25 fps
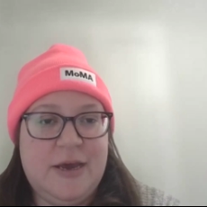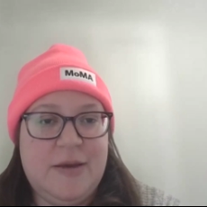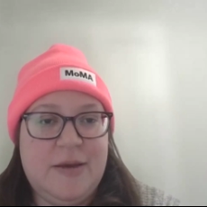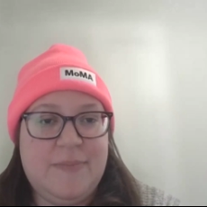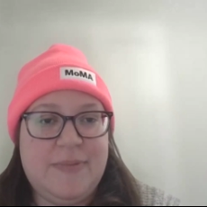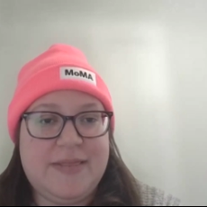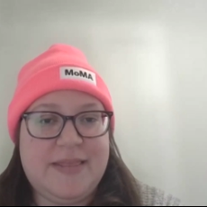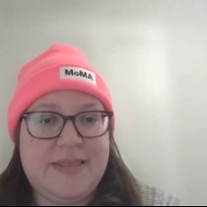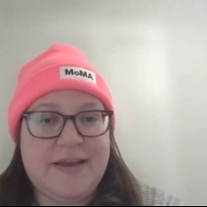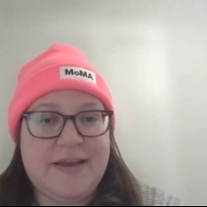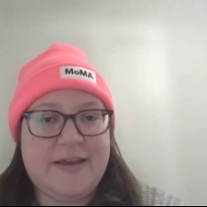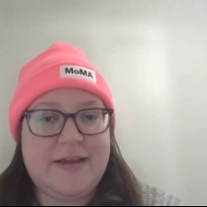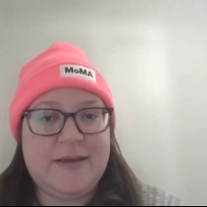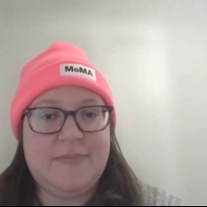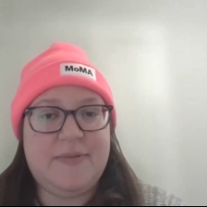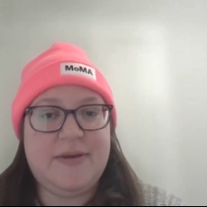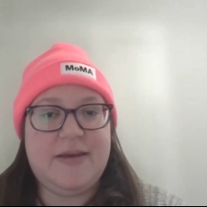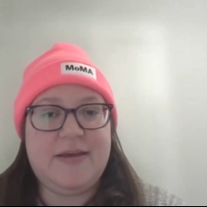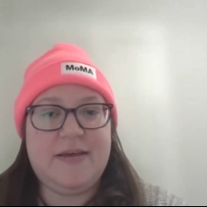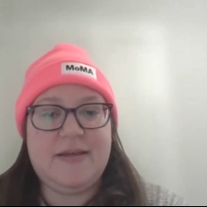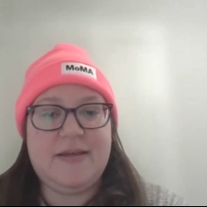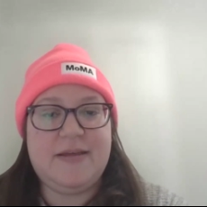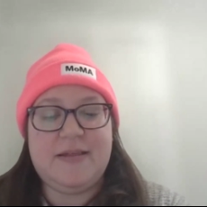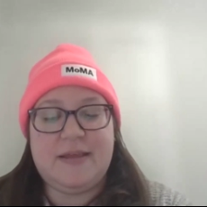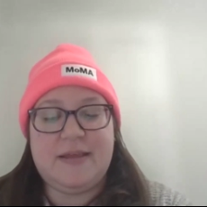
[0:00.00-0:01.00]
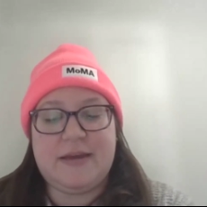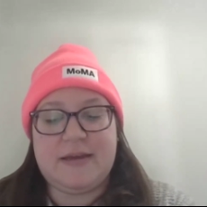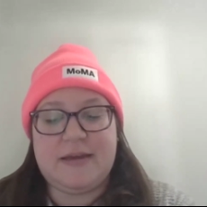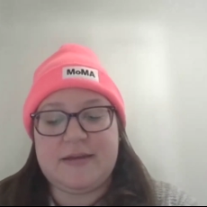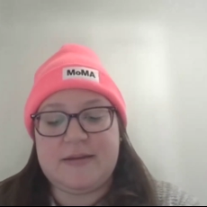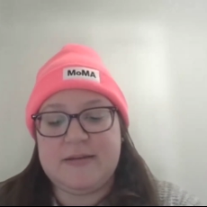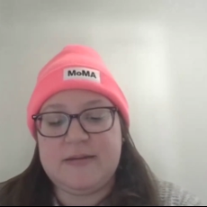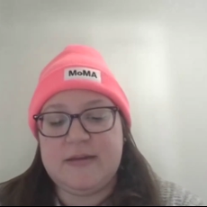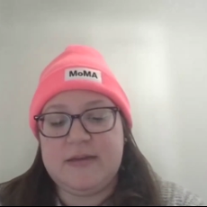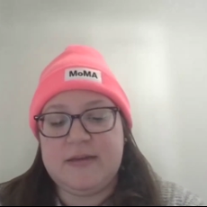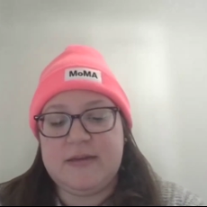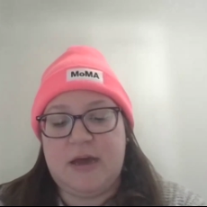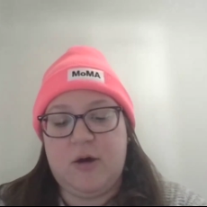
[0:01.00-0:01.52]
But that could be like
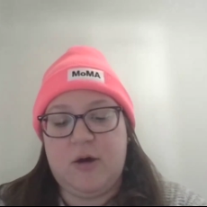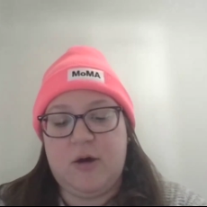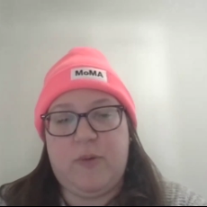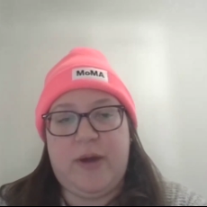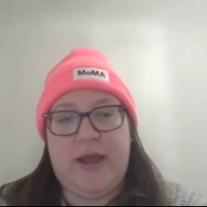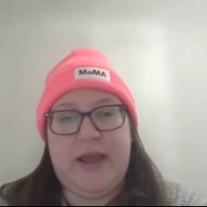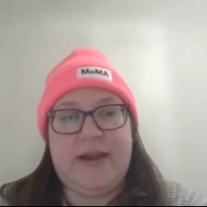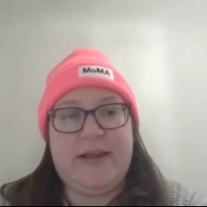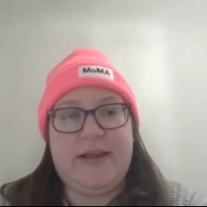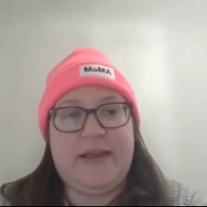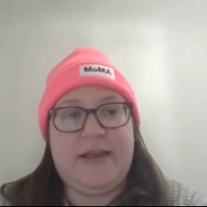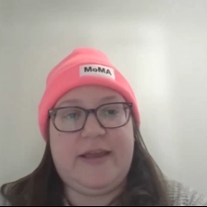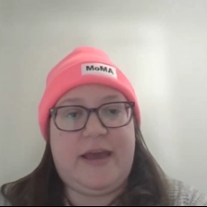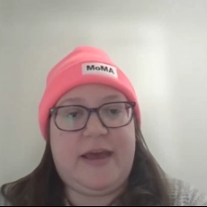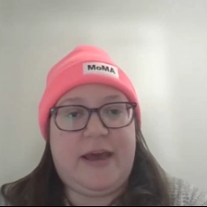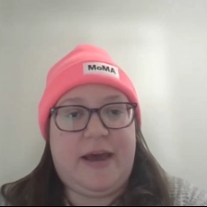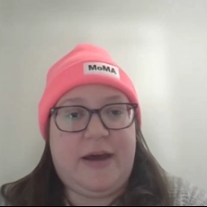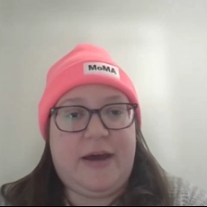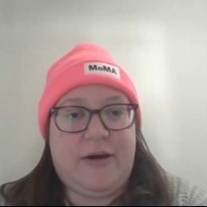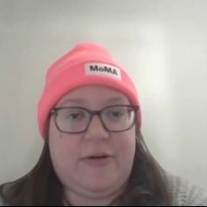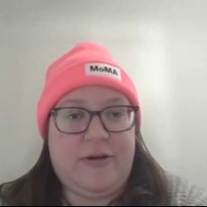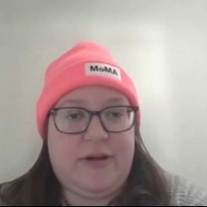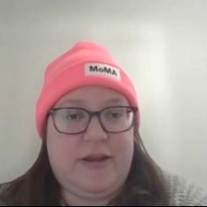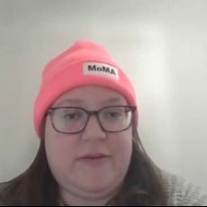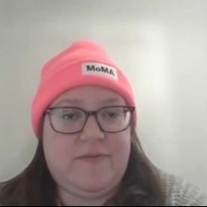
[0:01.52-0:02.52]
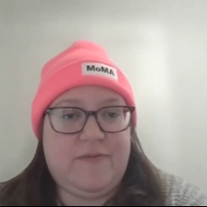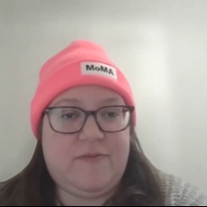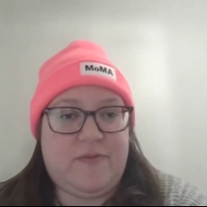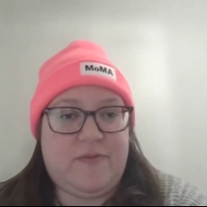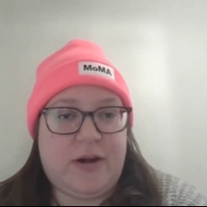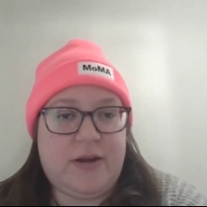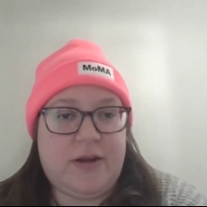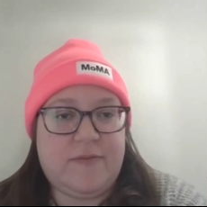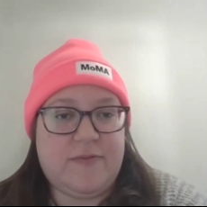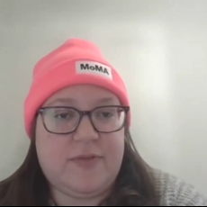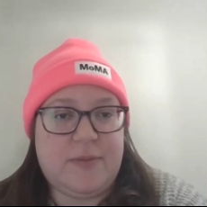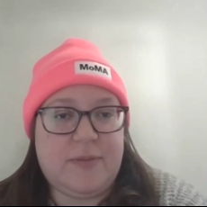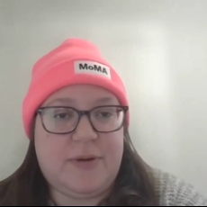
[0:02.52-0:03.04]
a way to get out in front
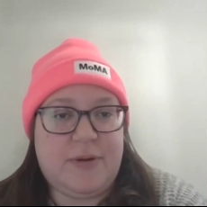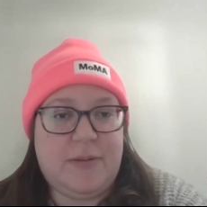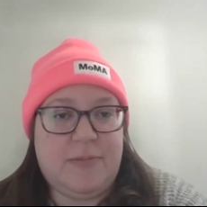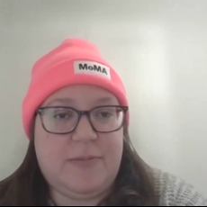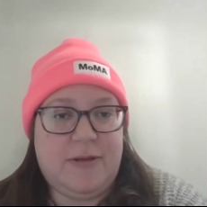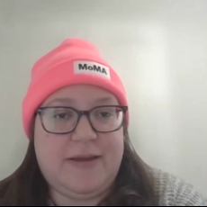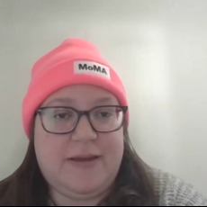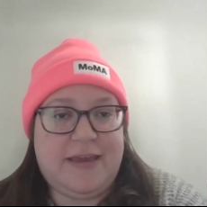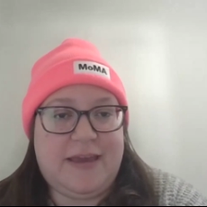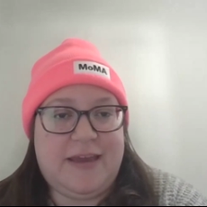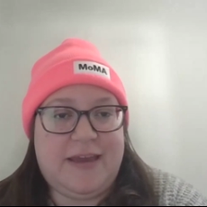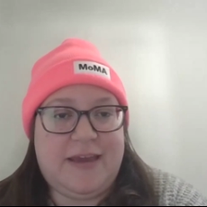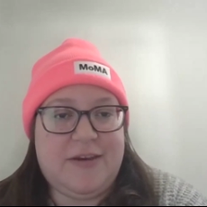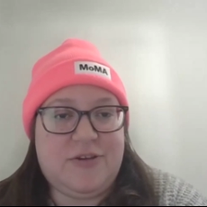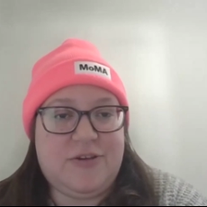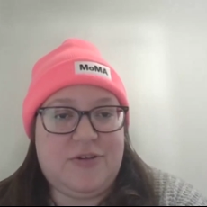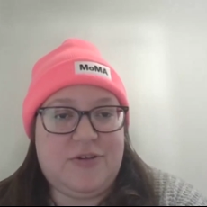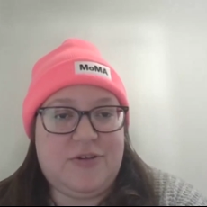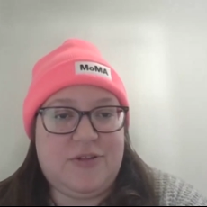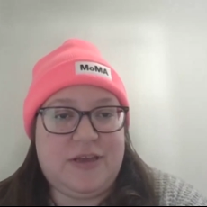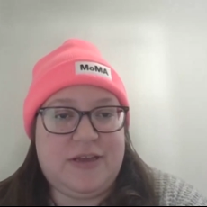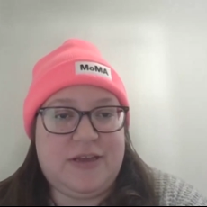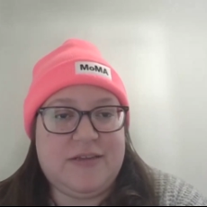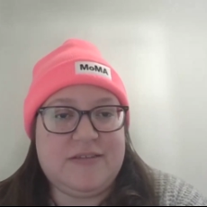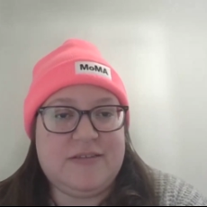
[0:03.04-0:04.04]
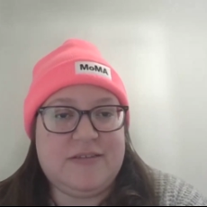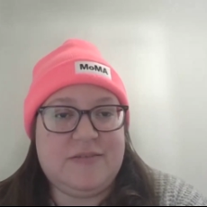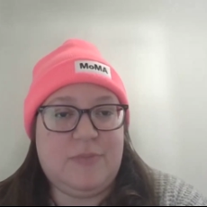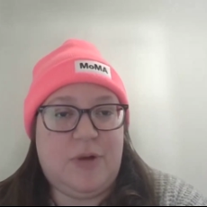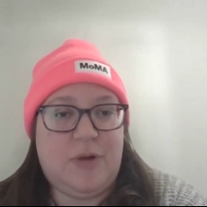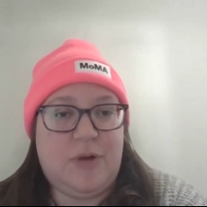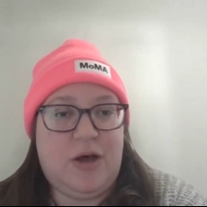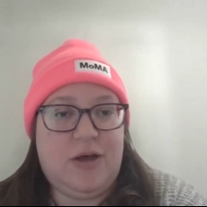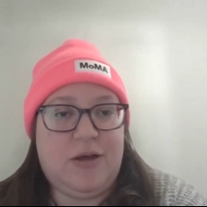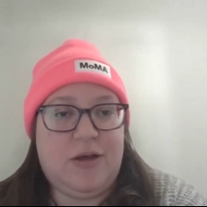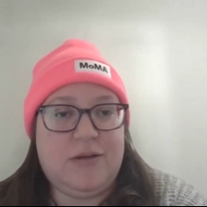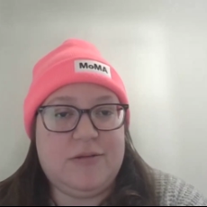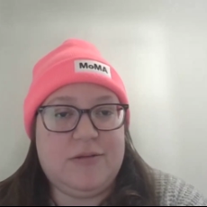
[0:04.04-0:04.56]
of the public and do like
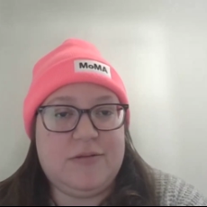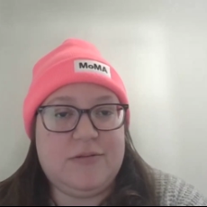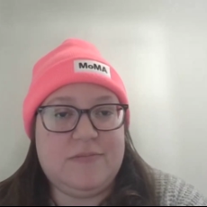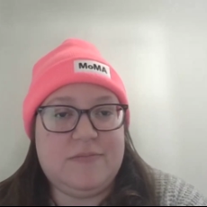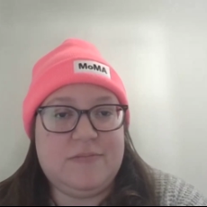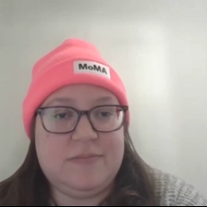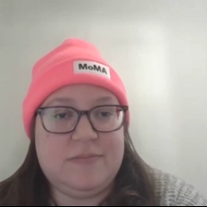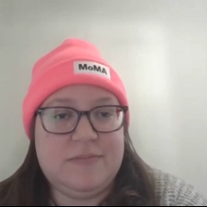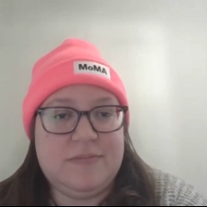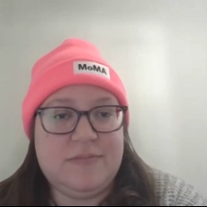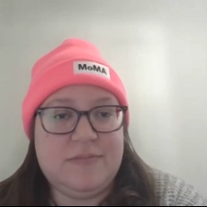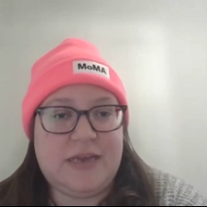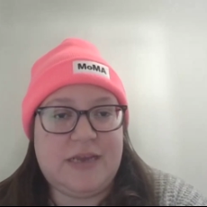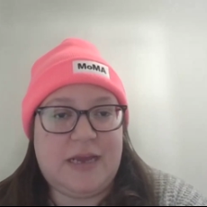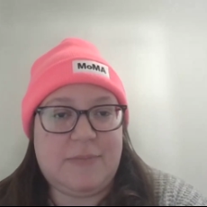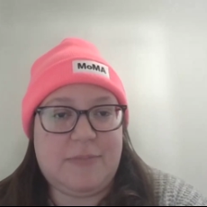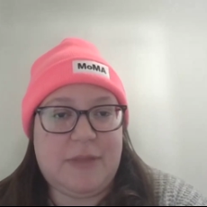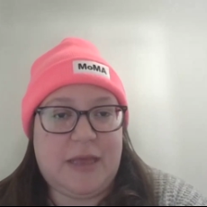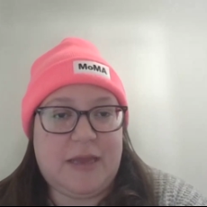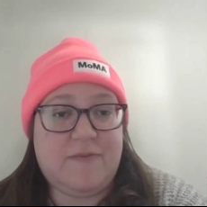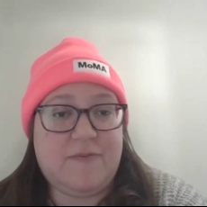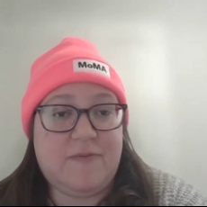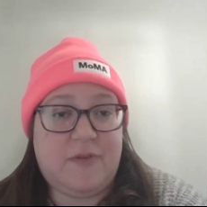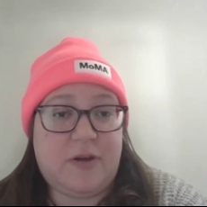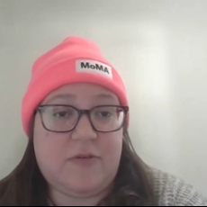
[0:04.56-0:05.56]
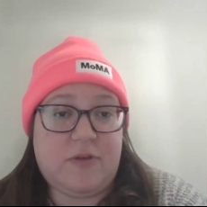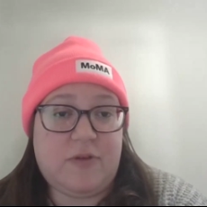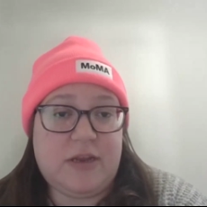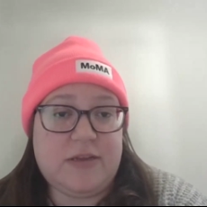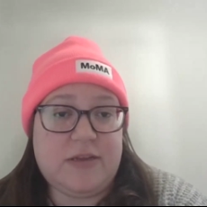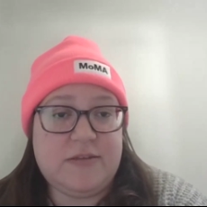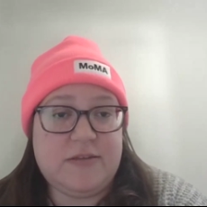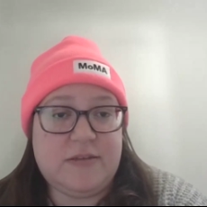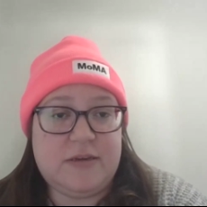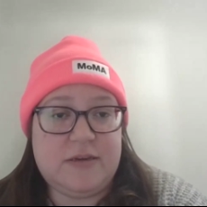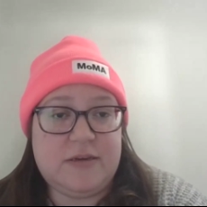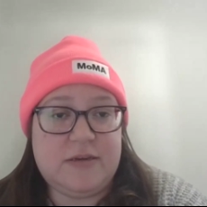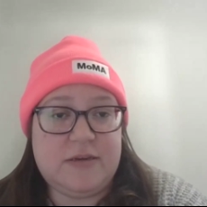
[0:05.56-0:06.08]
small time like
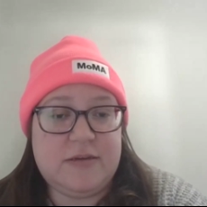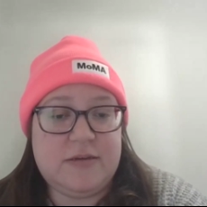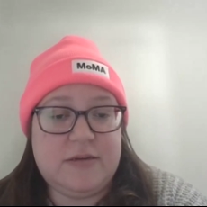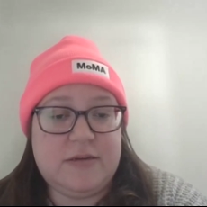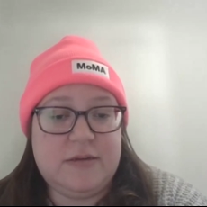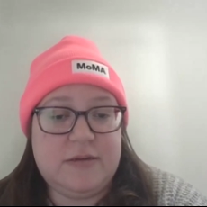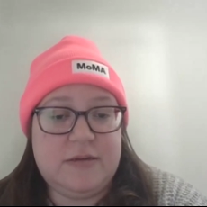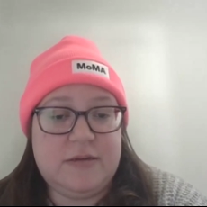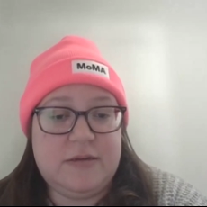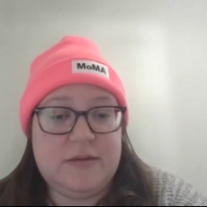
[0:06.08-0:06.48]
fundraising.